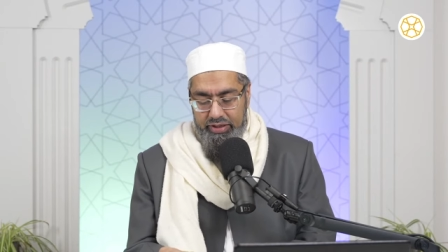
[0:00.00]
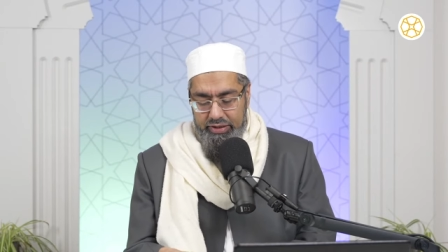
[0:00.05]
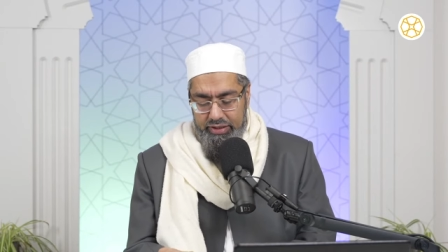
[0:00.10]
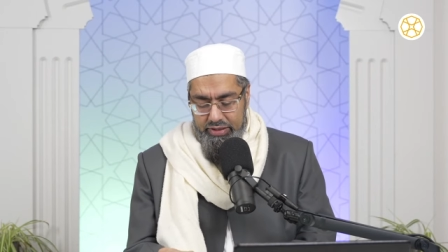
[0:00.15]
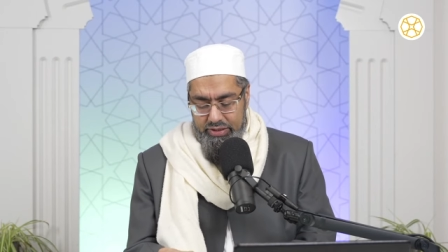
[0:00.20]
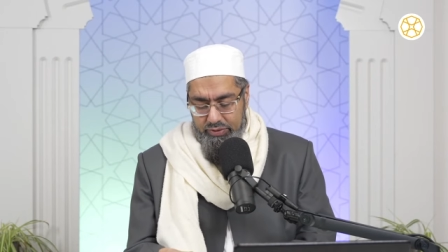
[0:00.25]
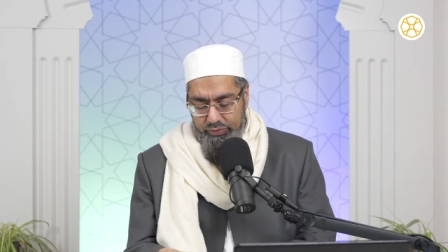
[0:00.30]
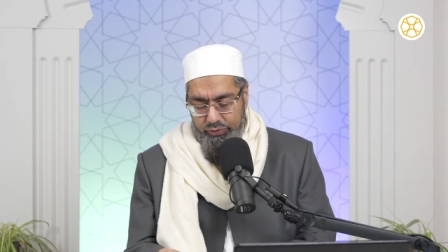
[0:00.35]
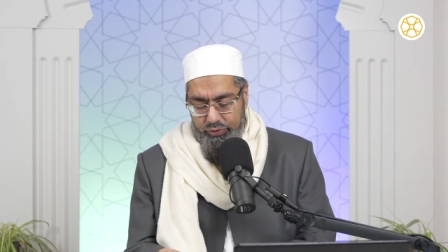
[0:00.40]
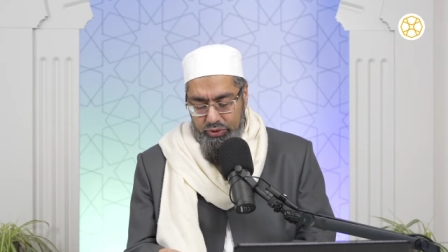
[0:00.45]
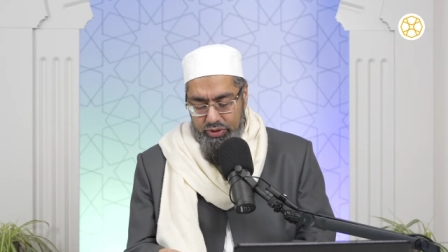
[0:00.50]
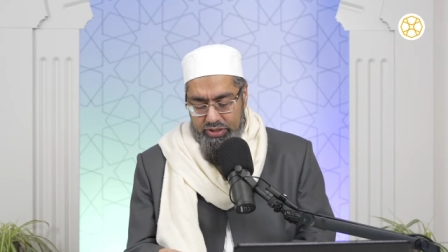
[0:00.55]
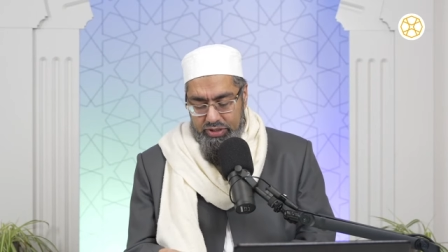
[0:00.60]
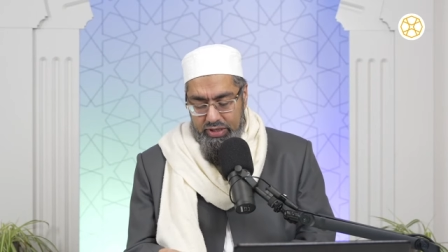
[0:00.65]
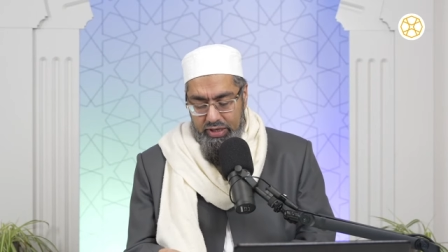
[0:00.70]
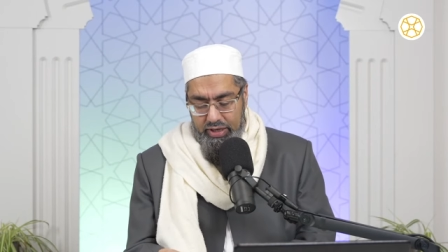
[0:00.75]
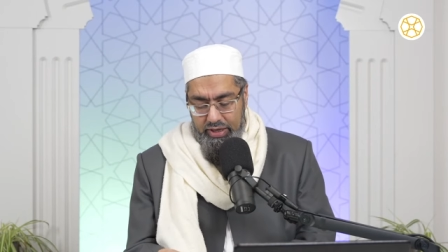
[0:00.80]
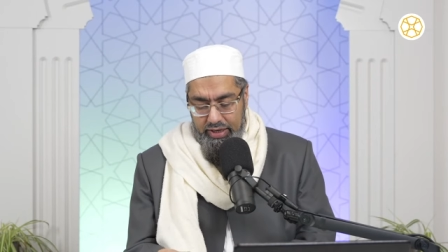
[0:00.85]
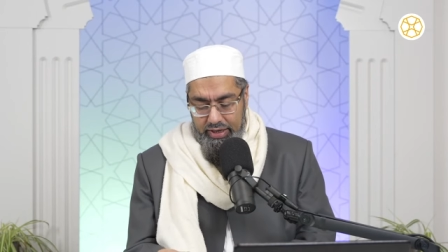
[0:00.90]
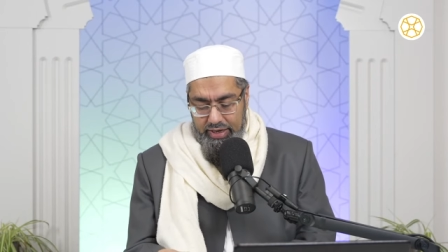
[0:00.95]
And this, of course,
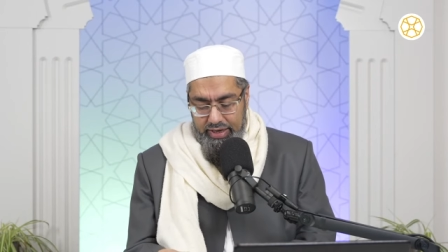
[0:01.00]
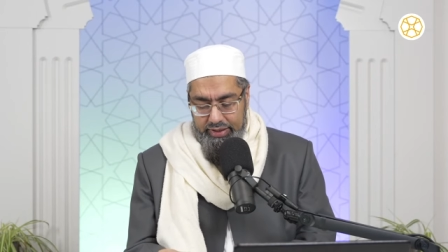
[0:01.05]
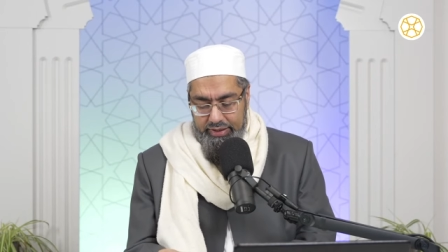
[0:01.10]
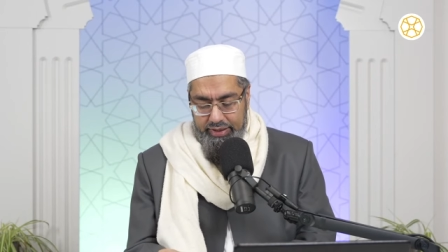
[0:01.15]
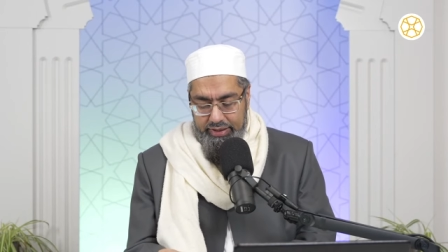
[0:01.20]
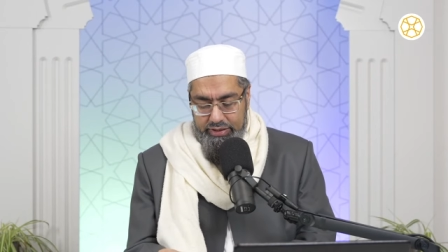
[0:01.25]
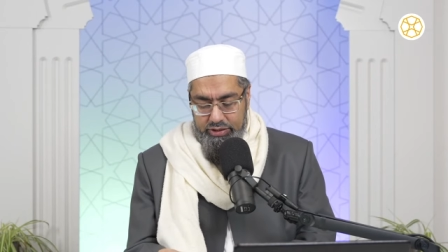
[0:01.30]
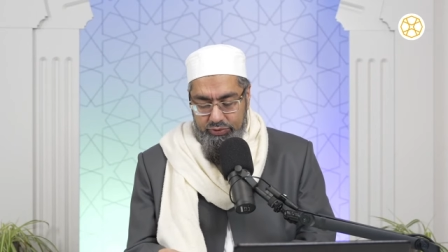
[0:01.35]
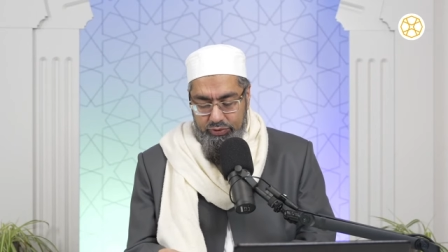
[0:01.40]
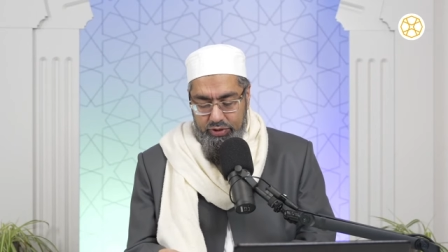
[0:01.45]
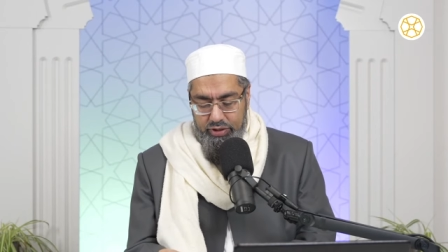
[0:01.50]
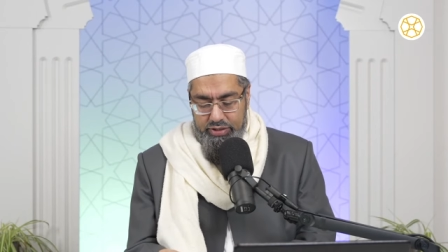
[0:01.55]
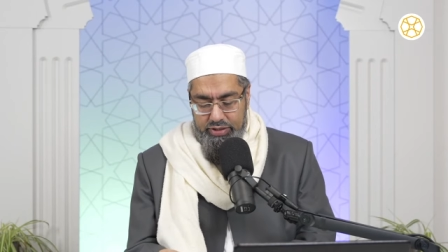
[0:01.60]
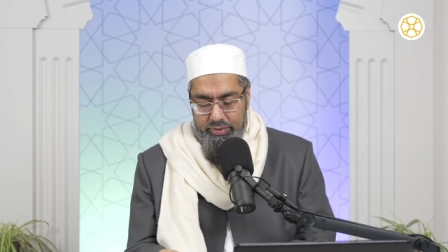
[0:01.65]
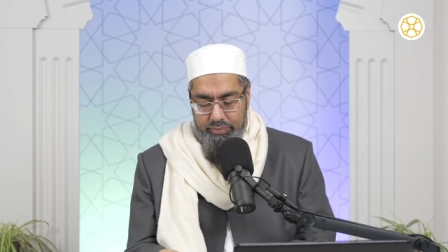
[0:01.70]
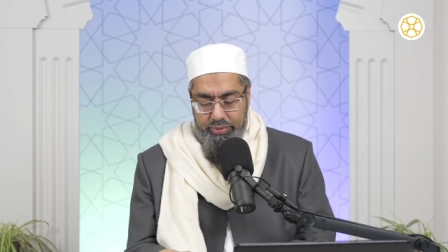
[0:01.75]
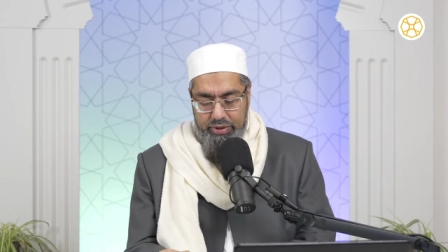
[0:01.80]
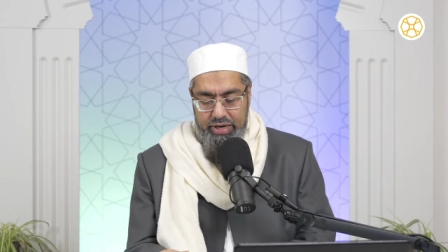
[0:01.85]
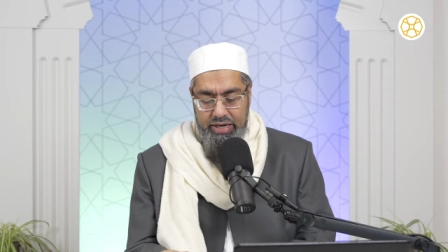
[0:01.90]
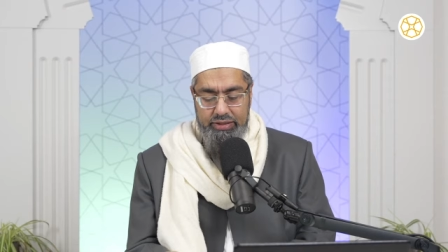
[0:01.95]
highlights for us
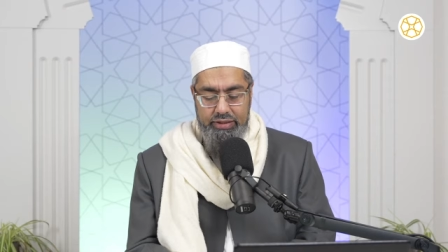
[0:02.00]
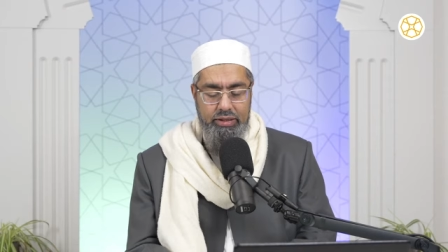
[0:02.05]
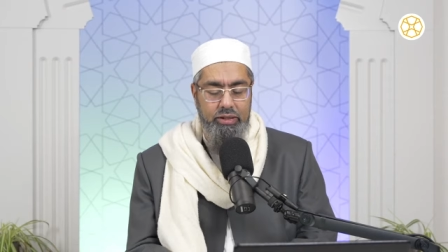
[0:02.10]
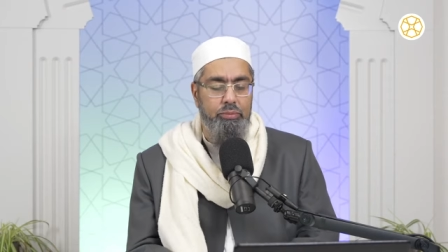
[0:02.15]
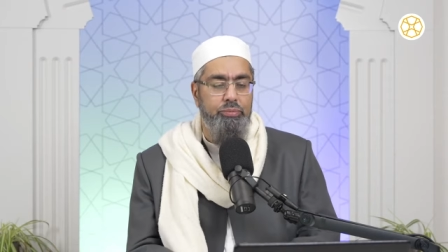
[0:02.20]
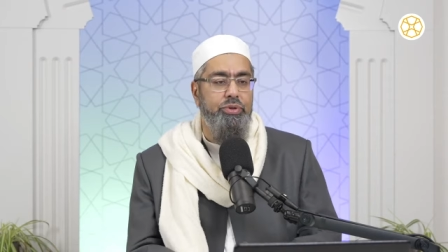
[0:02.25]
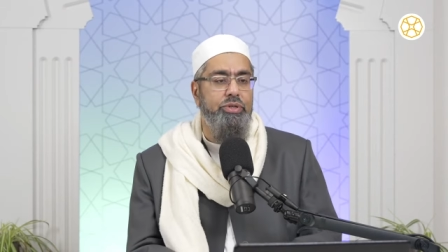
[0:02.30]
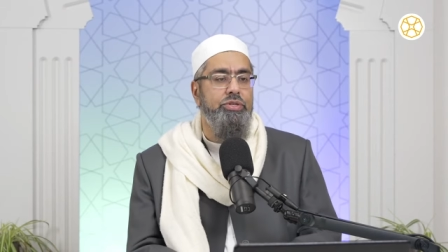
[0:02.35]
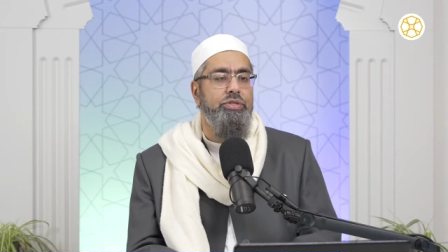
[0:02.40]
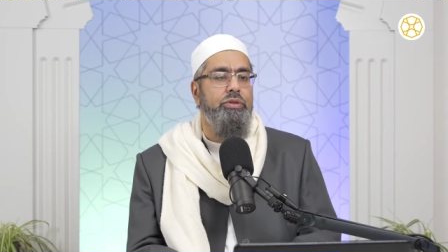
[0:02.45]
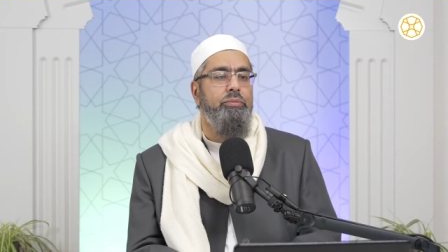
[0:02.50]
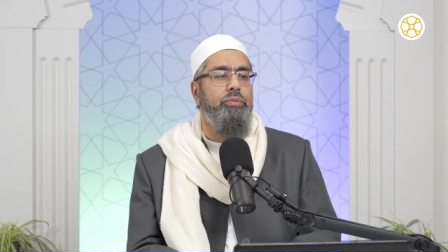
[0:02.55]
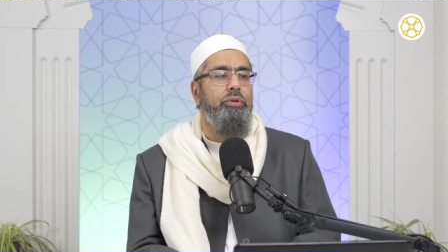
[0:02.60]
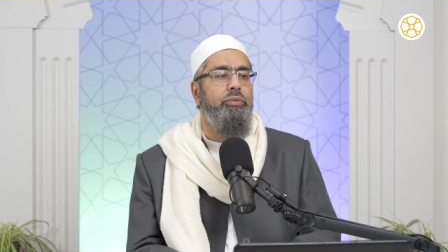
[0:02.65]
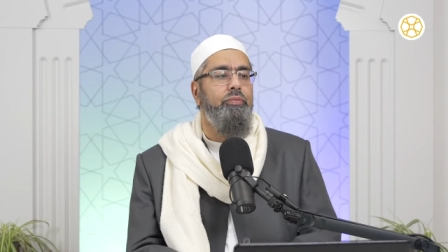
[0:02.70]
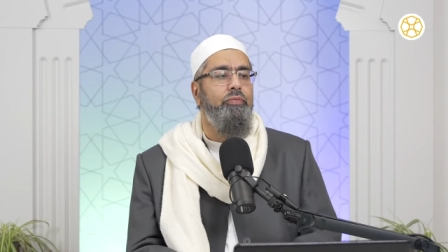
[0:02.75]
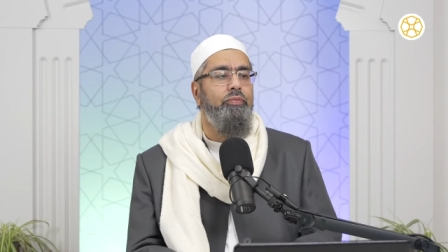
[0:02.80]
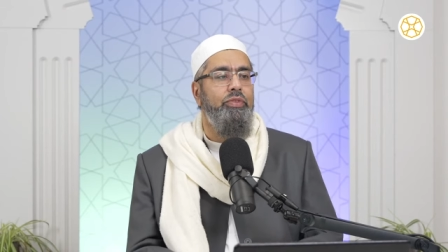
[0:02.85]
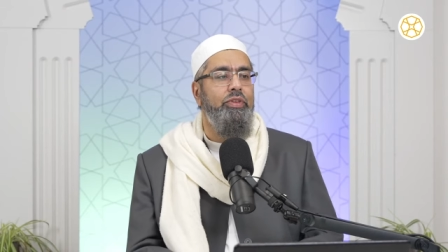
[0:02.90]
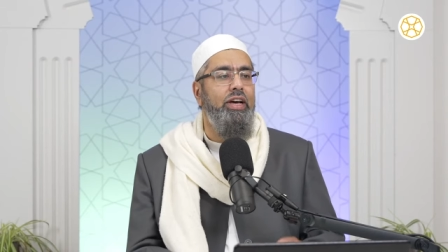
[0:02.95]
a practical principle
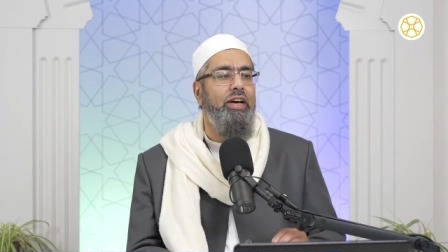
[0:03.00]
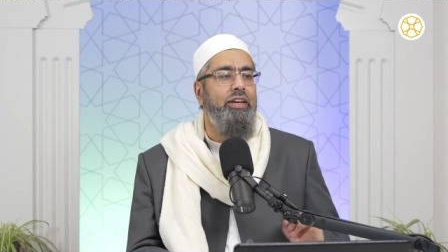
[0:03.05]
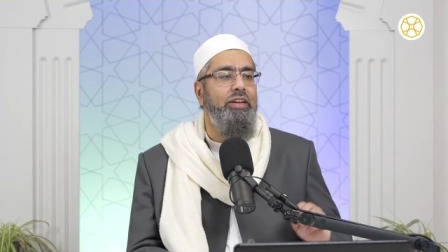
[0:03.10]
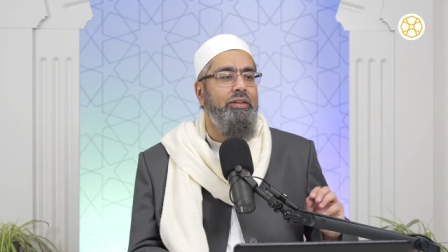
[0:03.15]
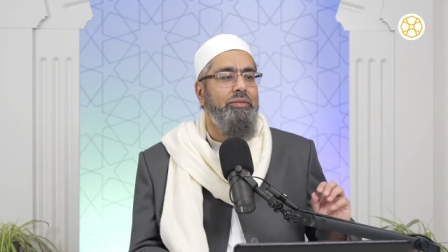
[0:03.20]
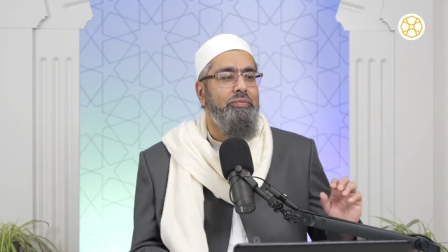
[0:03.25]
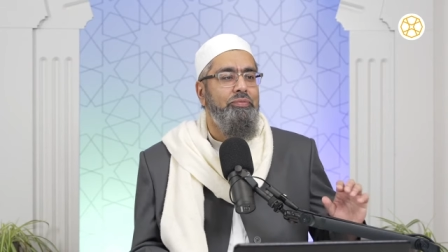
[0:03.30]
that